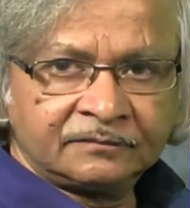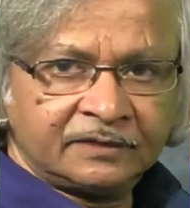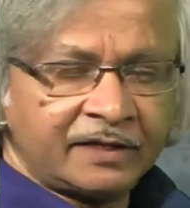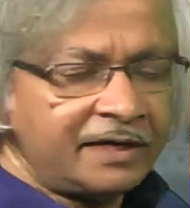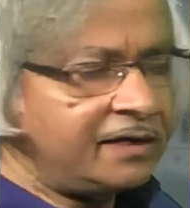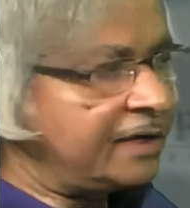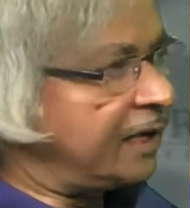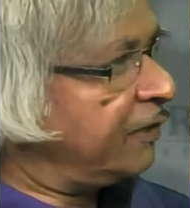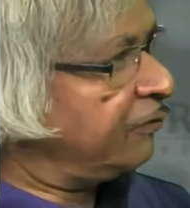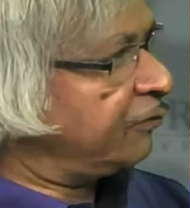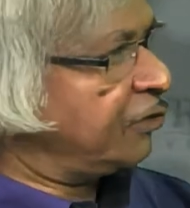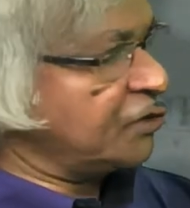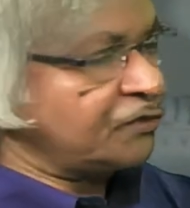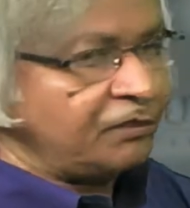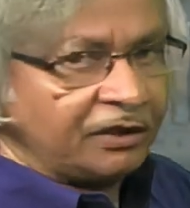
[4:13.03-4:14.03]
Right? And of
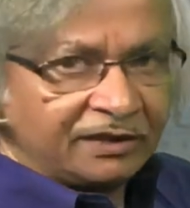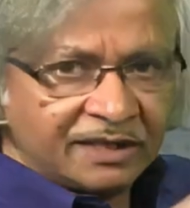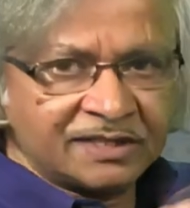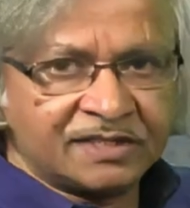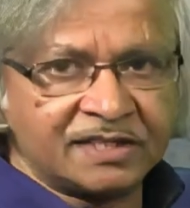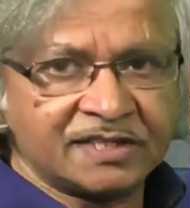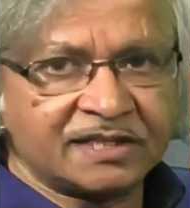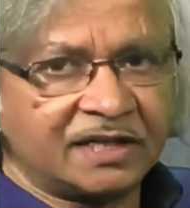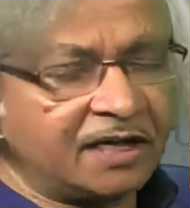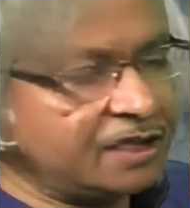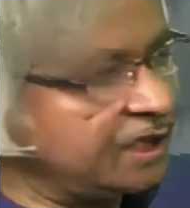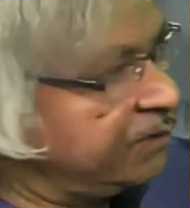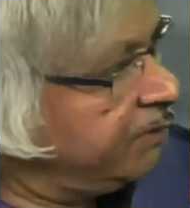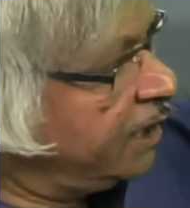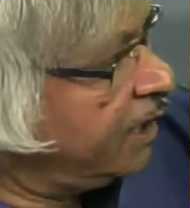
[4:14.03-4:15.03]
course, for this
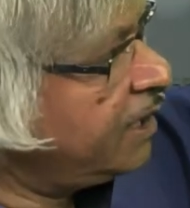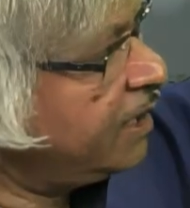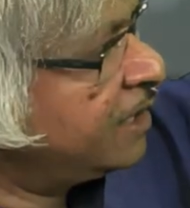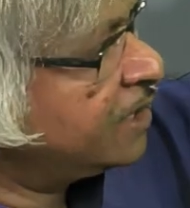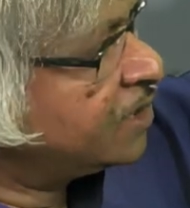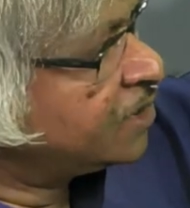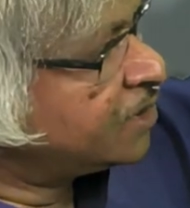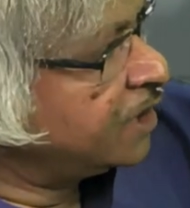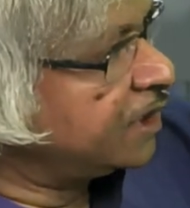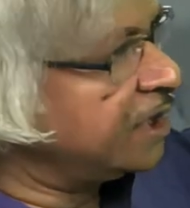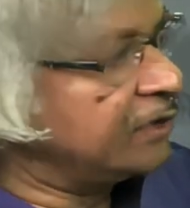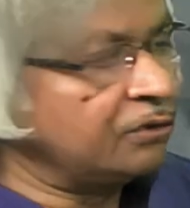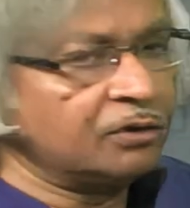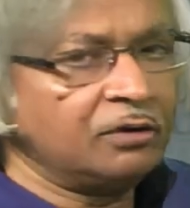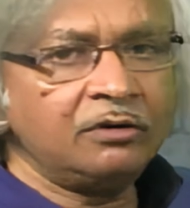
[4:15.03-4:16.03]
discussion, we're
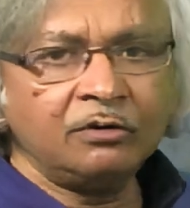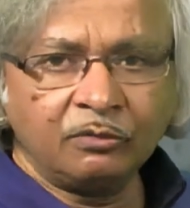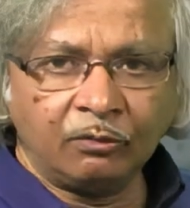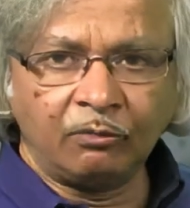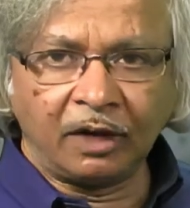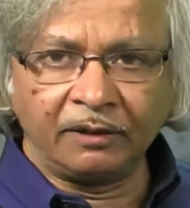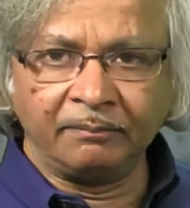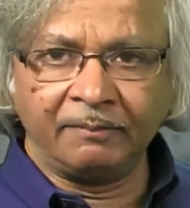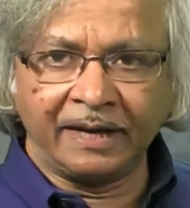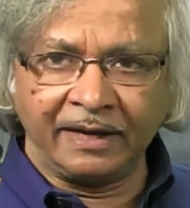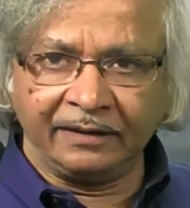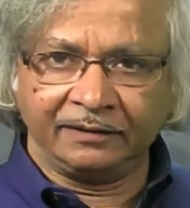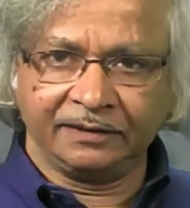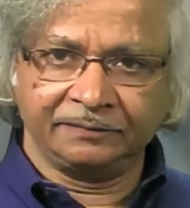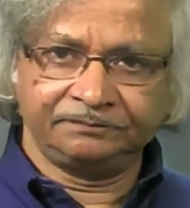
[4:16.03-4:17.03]
sticking to one
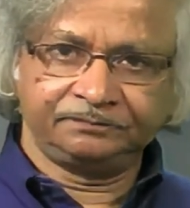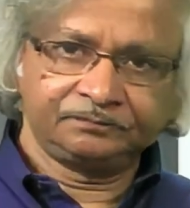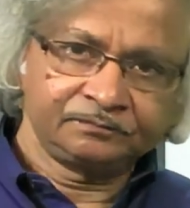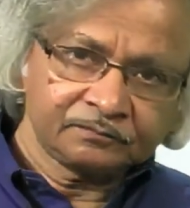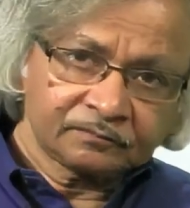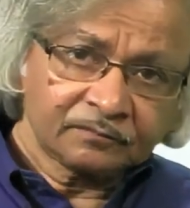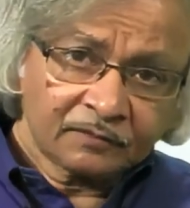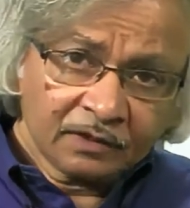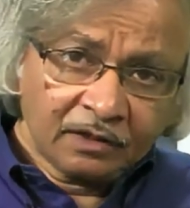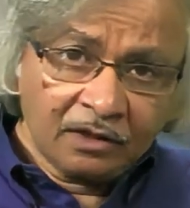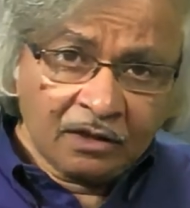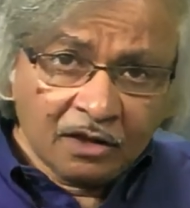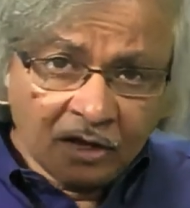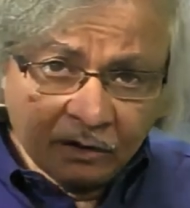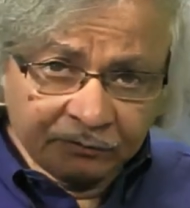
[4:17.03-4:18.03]
band
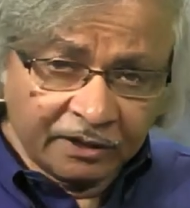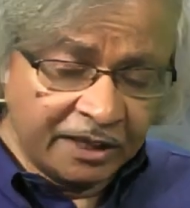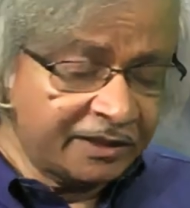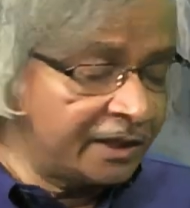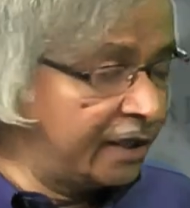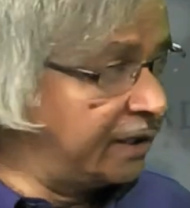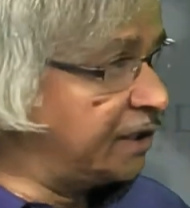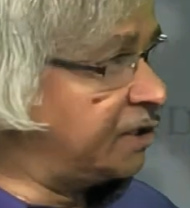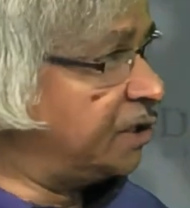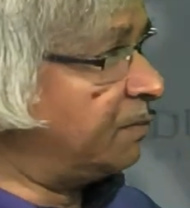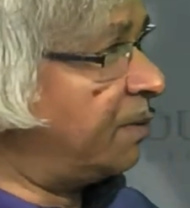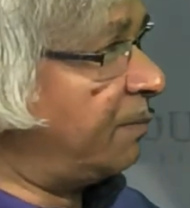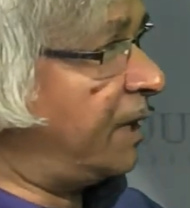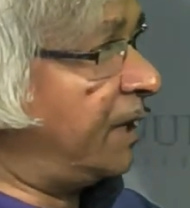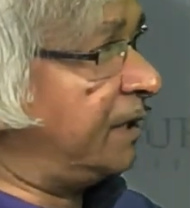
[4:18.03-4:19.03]
of that energy
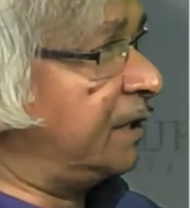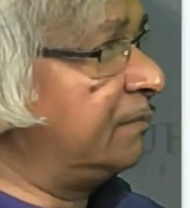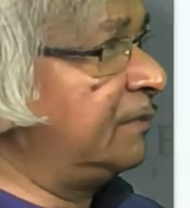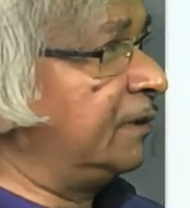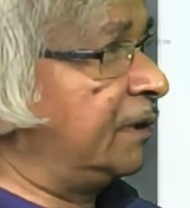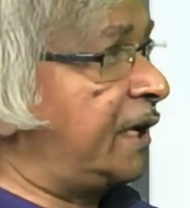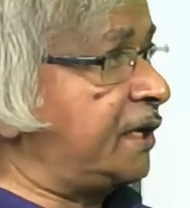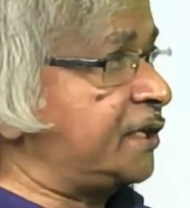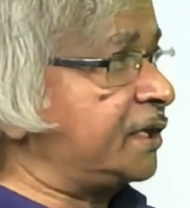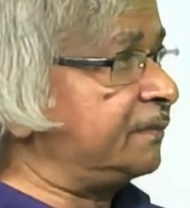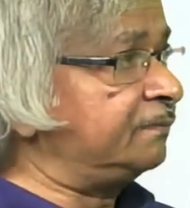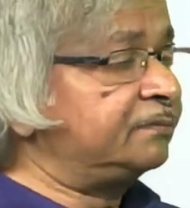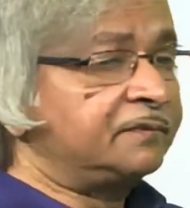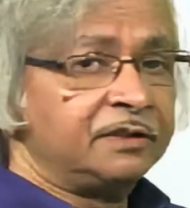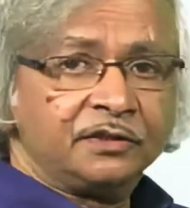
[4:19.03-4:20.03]
momentum
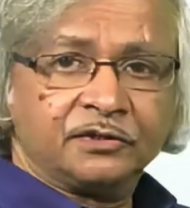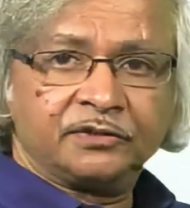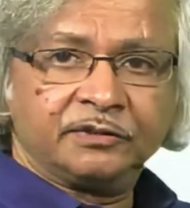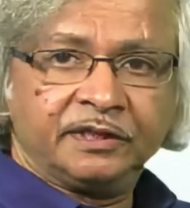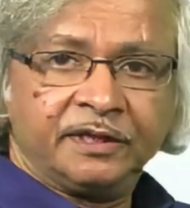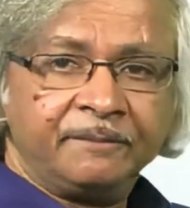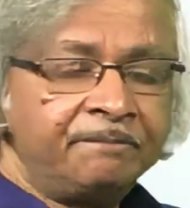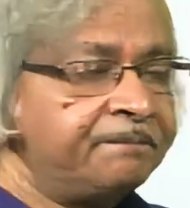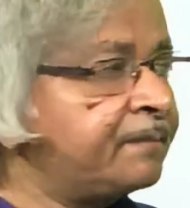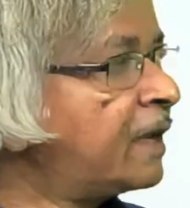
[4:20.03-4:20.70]
relation, usually.